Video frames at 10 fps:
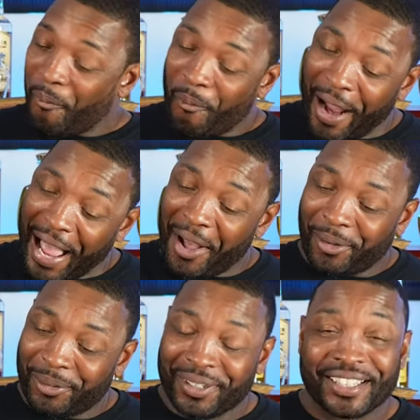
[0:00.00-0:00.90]
Wow.
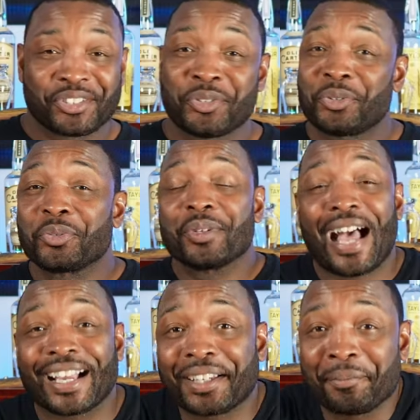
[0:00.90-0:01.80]
You do
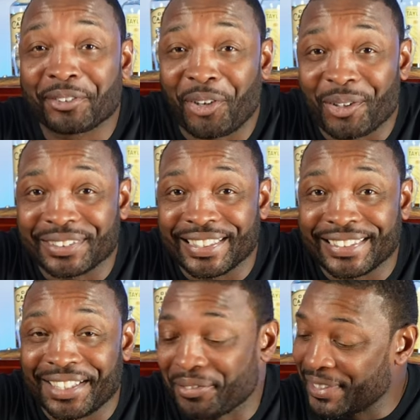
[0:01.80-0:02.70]
not come across
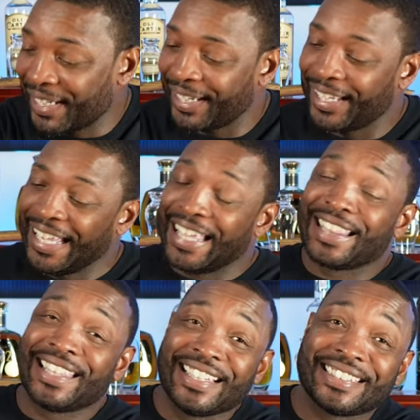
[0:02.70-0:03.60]
these every day.
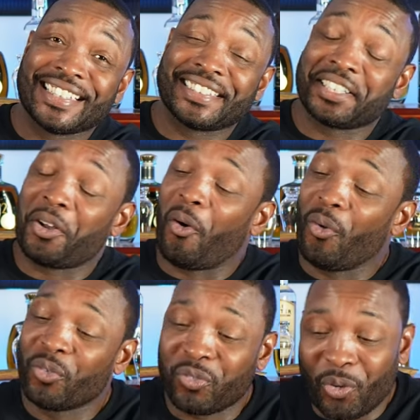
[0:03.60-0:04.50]
This is an
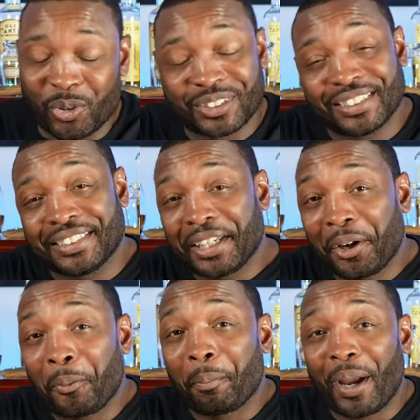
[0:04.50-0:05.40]
Old Forester
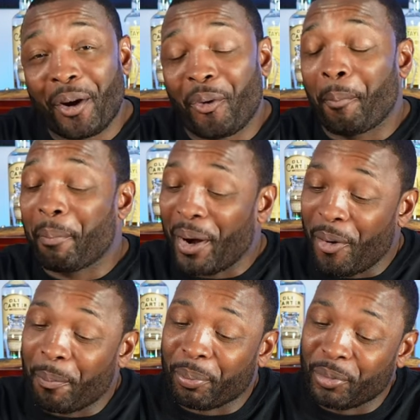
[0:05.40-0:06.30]
single barrel,
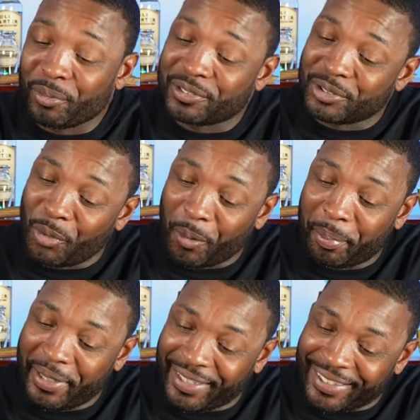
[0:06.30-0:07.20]
barrel proof store pick.